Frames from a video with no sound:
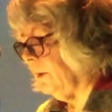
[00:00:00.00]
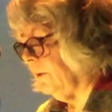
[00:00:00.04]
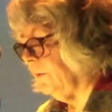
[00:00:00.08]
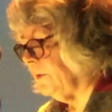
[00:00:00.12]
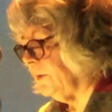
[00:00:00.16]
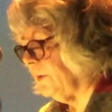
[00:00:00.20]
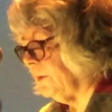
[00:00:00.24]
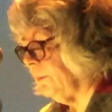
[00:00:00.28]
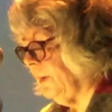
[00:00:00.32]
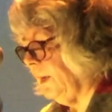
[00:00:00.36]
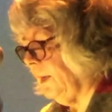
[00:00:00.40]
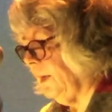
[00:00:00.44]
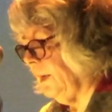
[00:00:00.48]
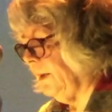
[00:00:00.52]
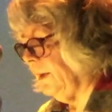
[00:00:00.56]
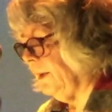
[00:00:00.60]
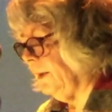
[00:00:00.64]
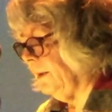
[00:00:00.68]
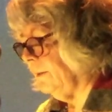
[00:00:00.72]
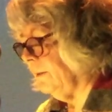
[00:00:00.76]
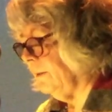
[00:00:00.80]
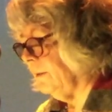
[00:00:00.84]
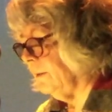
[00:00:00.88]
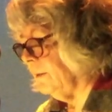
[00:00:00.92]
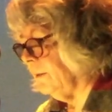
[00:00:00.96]
of
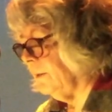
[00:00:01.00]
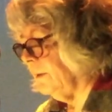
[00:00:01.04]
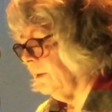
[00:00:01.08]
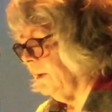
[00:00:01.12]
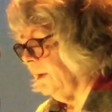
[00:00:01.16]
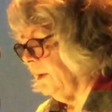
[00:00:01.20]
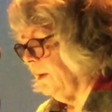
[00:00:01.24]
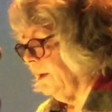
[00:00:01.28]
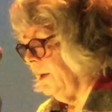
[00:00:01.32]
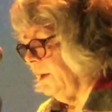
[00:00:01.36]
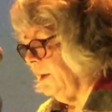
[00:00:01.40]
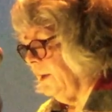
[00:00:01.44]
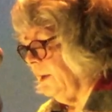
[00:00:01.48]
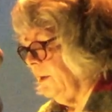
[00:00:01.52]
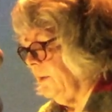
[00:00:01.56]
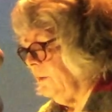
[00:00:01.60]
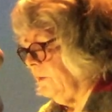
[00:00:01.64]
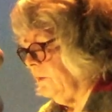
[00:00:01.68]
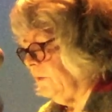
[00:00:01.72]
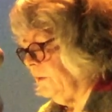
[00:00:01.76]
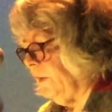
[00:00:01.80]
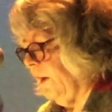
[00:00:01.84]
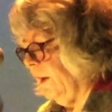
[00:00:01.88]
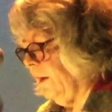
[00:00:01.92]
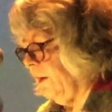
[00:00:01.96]
spine.
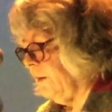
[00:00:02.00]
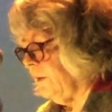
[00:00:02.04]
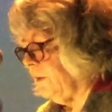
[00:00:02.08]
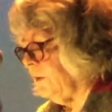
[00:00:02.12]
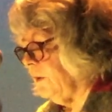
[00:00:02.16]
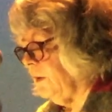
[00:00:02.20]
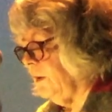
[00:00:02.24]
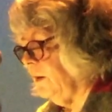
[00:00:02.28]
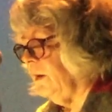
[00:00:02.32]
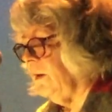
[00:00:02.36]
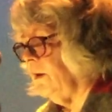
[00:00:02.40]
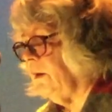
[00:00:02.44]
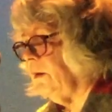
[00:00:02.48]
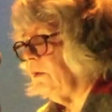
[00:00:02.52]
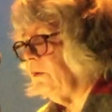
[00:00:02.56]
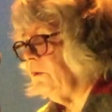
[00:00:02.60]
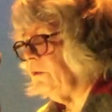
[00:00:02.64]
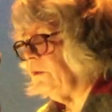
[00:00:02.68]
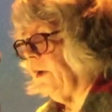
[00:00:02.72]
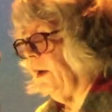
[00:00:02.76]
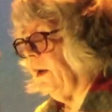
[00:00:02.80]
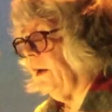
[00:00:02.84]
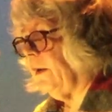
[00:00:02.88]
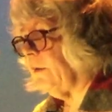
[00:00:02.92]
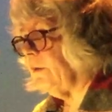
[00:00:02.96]
Jackdaw,
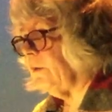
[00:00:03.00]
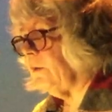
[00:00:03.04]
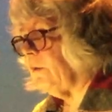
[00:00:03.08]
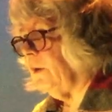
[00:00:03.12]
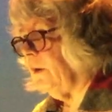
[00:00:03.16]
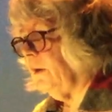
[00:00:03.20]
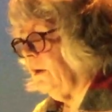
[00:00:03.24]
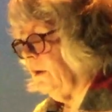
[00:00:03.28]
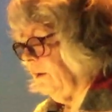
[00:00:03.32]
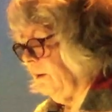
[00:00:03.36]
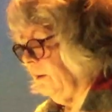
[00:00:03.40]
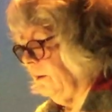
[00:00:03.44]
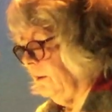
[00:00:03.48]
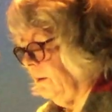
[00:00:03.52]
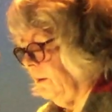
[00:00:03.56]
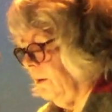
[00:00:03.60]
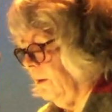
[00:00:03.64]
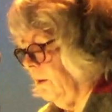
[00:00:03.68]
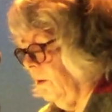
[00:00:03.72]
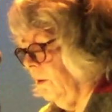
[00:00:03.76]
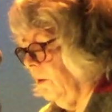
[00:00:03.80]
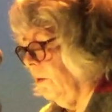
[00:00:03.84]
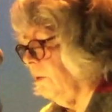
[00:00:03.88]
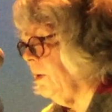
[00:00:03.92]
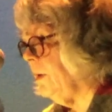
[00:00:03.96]
jackdaw,
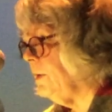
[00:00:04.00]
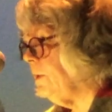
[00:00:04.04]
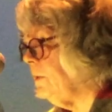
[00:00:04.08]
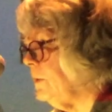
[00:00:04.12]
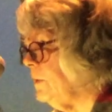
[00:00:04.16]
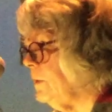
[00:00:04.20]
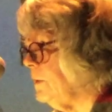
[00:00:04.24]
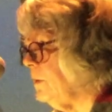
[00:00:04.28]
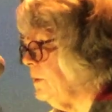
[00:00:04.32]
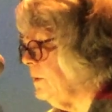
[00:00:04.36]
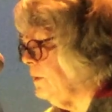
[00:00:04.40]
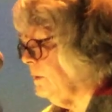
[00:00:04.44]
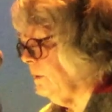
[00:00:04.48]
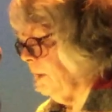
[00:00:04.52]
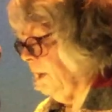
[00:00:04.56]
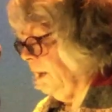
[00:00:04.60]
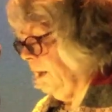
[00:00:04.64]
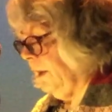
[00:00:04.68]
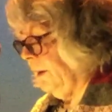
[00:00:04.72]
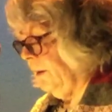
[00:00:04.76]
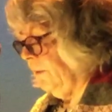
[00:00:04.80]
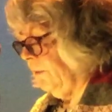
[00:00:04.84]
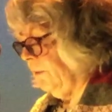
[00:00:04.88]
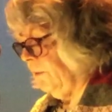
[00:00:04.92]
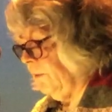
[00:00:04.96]
what took your
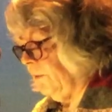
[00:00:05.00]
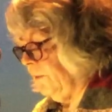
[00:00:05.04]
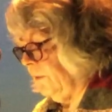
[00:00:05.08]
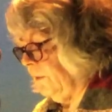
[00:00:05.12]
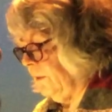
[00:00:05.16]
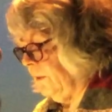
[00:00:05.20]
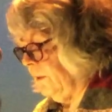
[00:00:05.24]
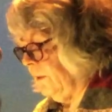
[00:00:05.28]
life?